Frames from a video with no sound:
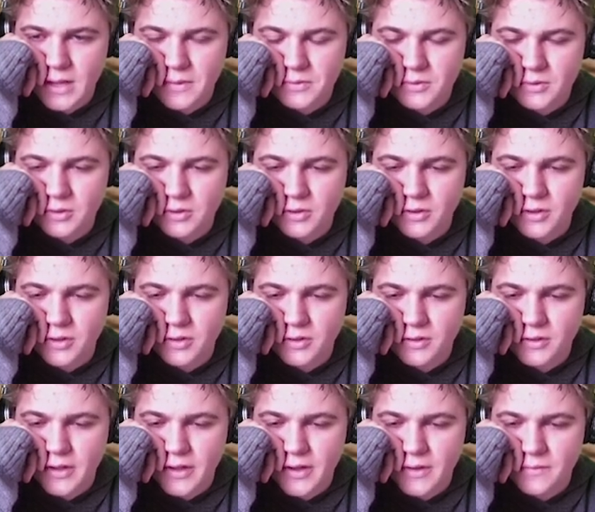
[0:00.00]
Absolutely,
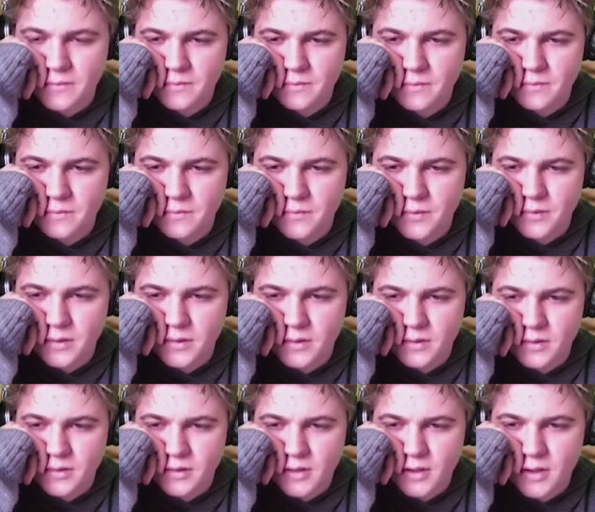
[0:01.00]
yeah.
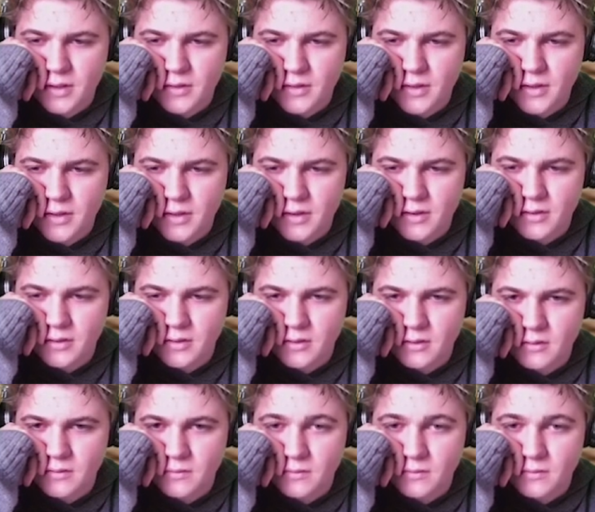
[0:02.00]
And then...